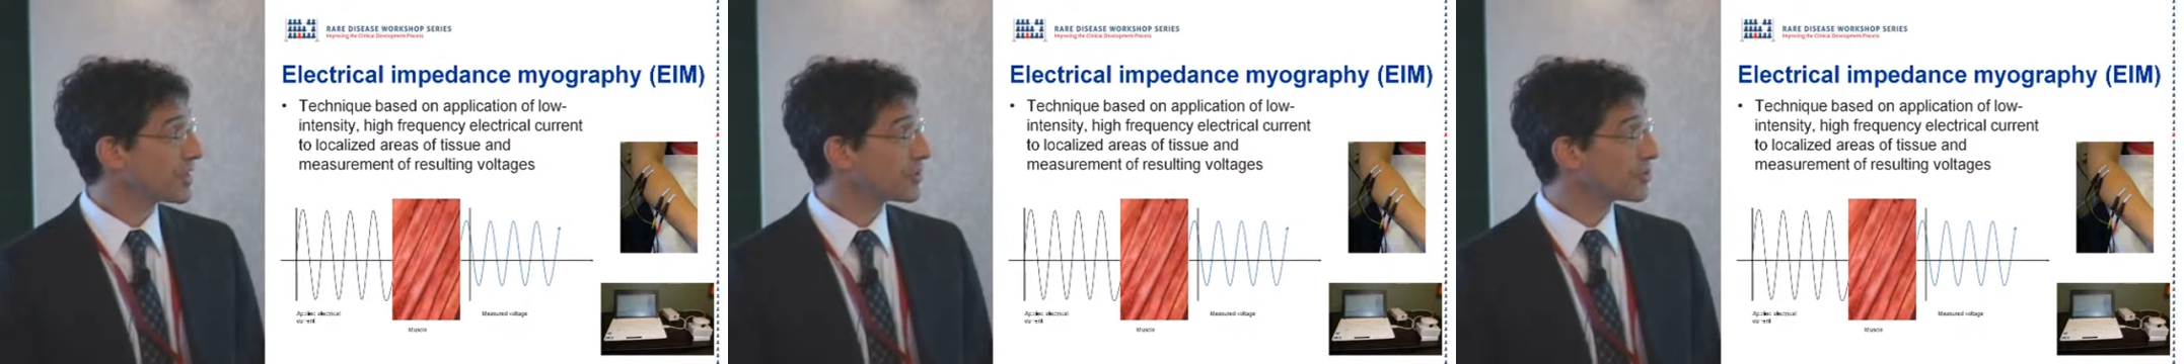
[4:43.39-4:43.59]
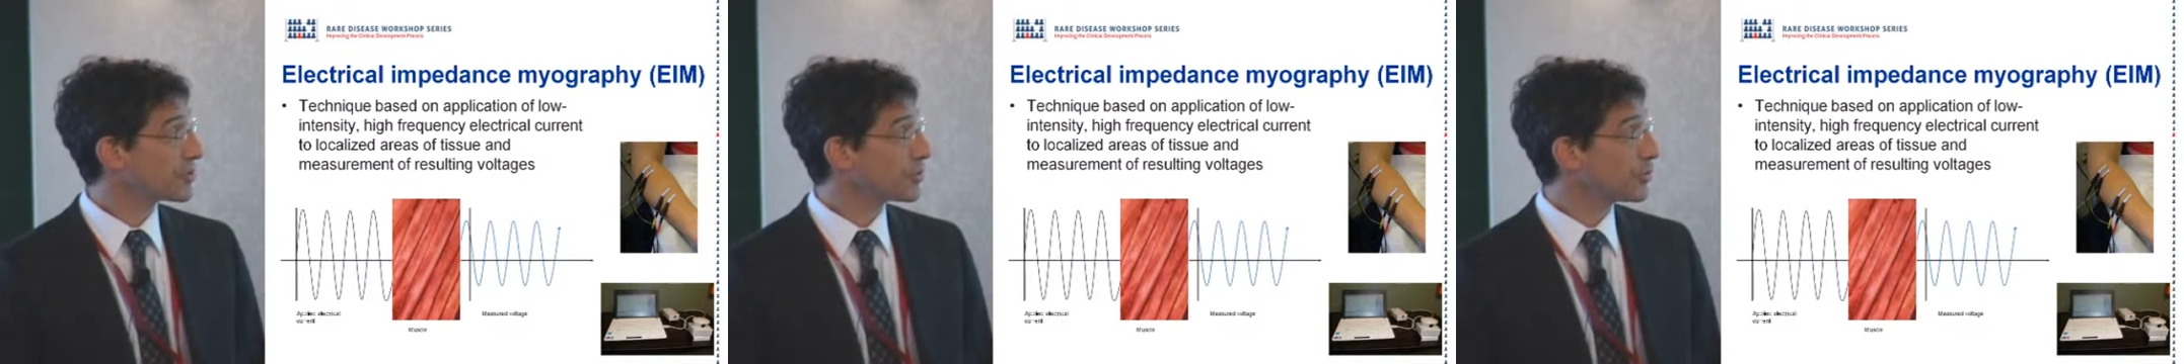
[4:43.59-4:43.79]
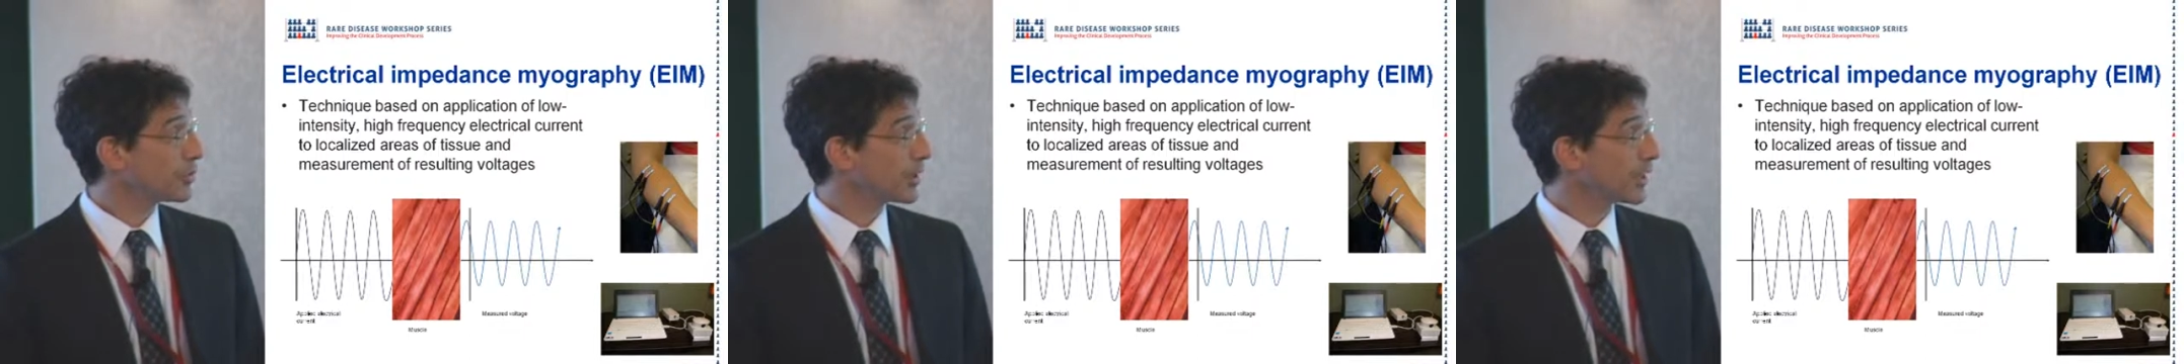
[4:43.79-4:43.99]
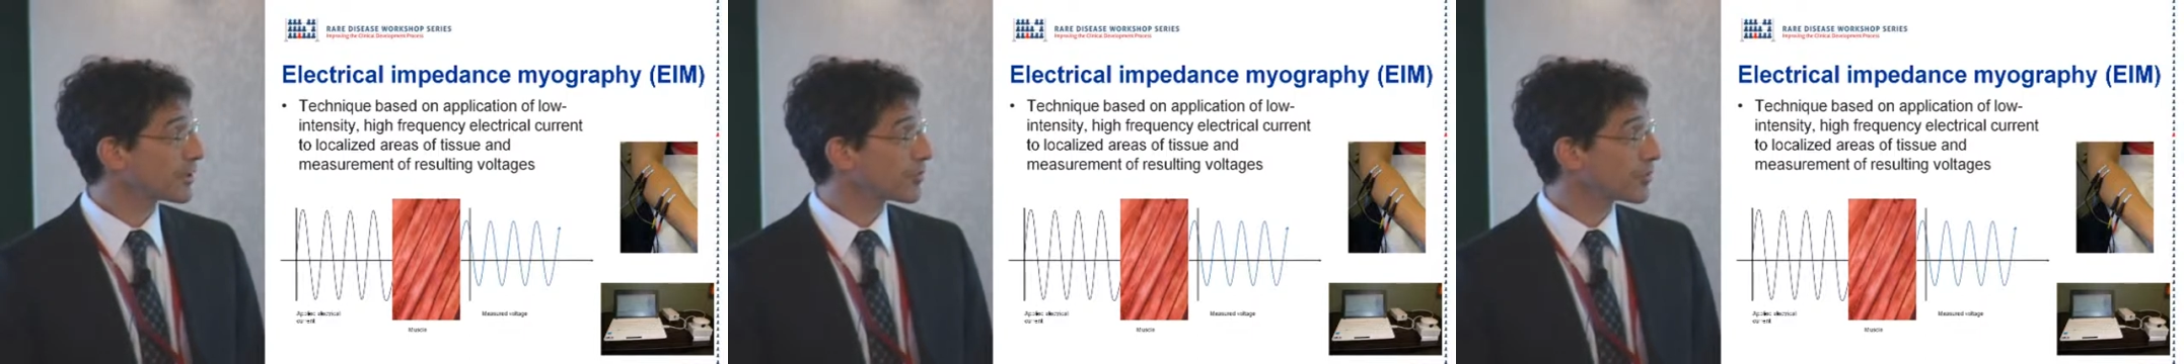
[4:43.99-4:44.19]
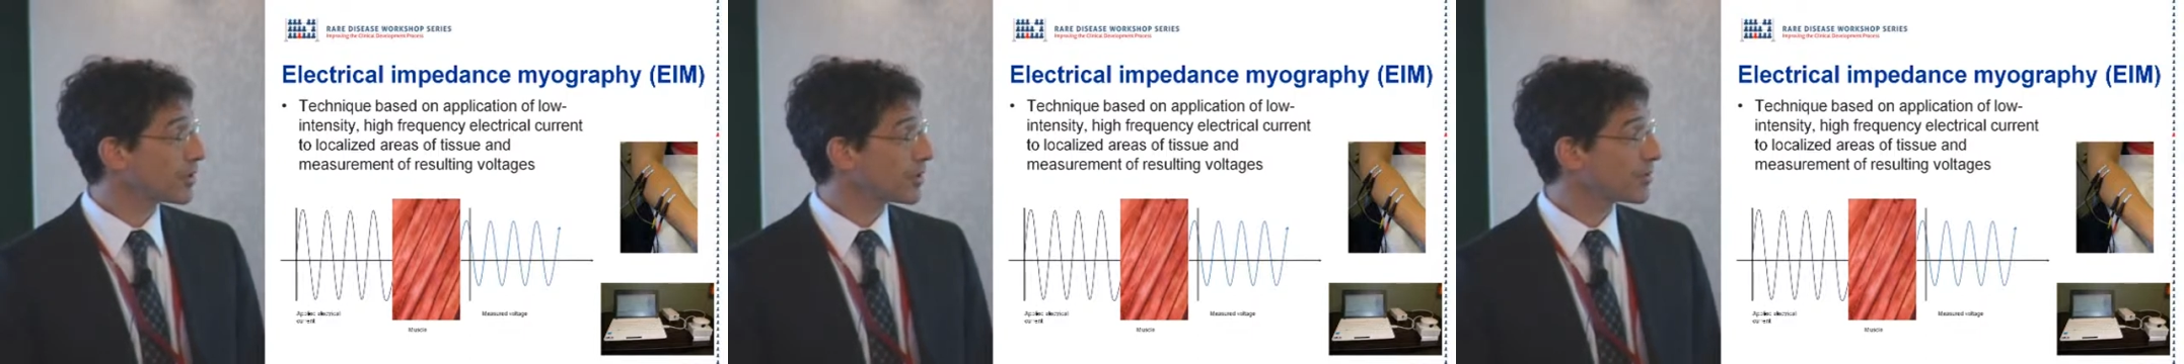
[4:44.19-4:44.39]
inner two
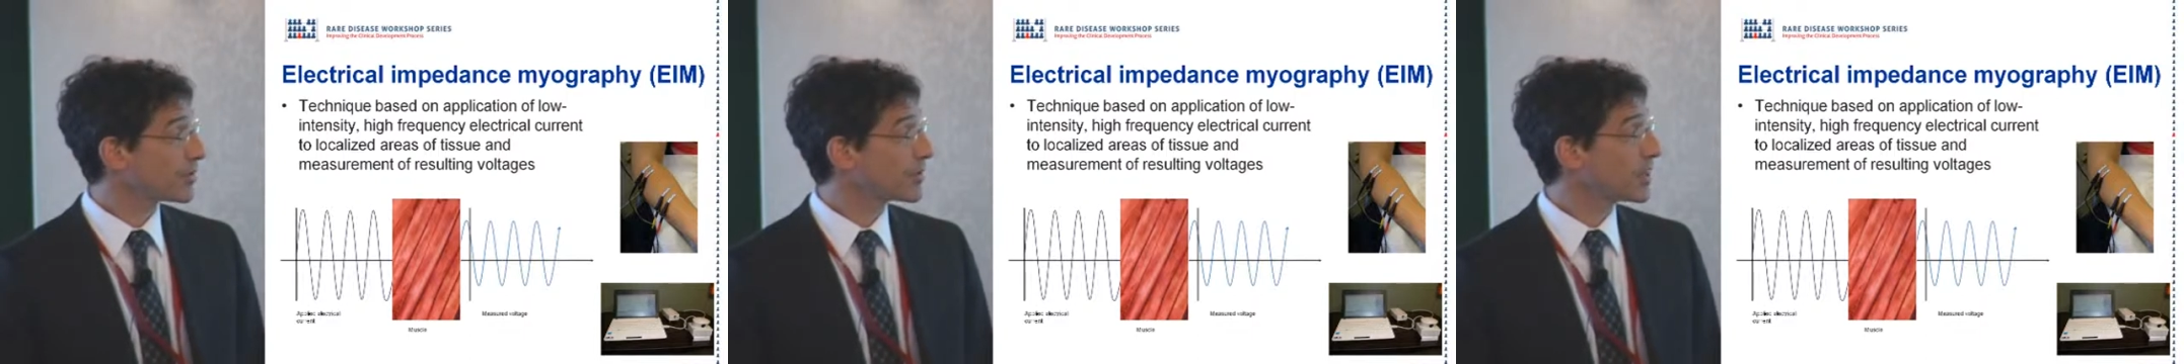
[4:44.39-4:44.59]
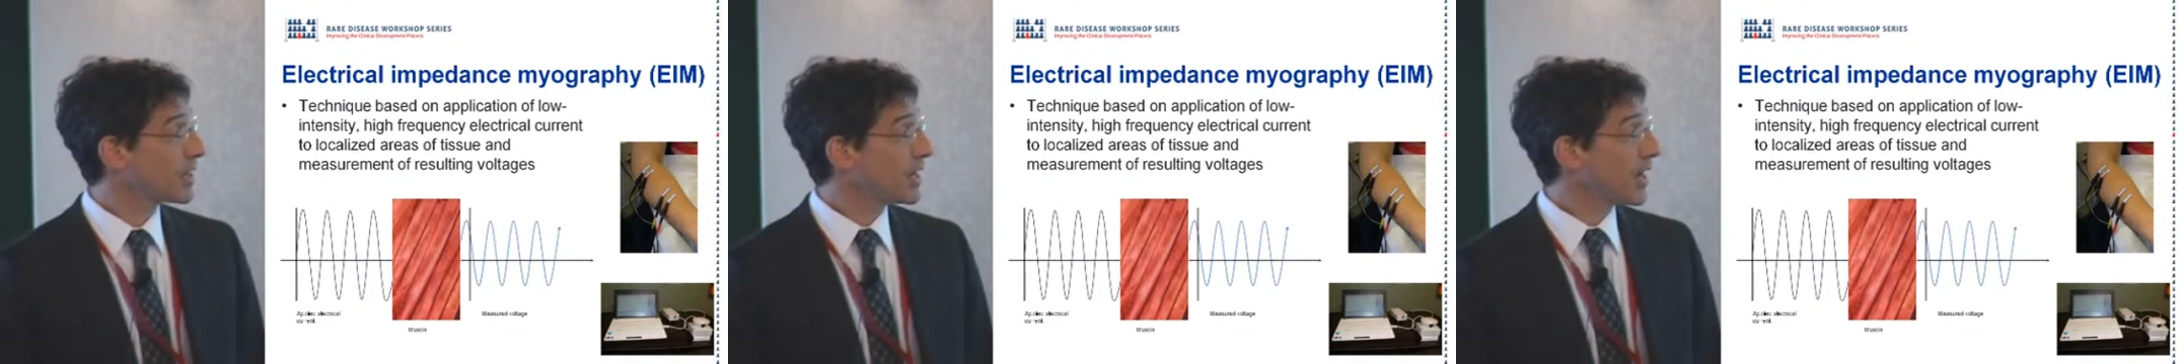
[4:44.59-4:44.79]
electrodes.